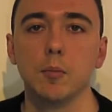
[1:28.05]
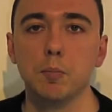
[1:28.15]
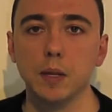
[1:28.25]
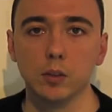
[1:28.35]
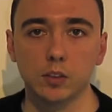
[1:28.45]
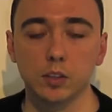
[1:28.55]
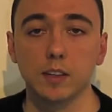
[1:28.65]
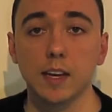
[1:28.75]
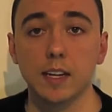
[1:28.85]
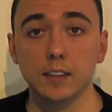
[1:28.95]
built
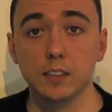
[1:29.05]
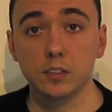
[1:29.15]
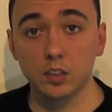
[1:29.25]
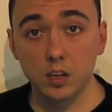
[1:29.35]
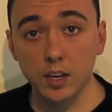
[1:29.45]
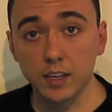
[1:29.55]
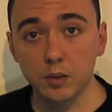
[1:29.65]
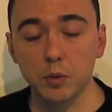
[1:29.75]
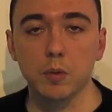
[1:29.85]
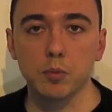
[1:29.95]
and
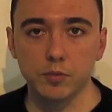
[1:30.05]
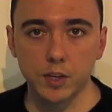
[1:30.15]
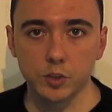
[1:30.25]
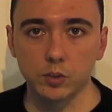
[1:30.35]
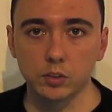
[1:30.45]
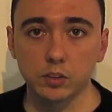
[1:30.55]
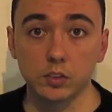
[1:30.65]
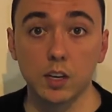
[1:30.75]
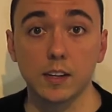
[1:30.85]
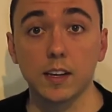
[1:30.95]
designed by a professional
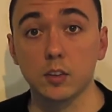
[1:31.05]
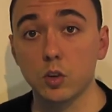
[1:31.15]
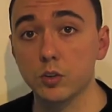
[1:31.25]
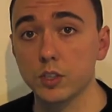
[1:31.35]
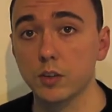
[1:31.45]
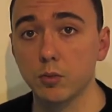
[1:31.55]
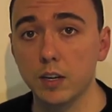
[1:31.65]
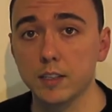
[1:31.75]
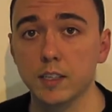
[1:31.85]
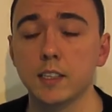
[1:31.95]
designer and content
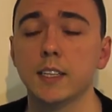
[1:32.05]
writer.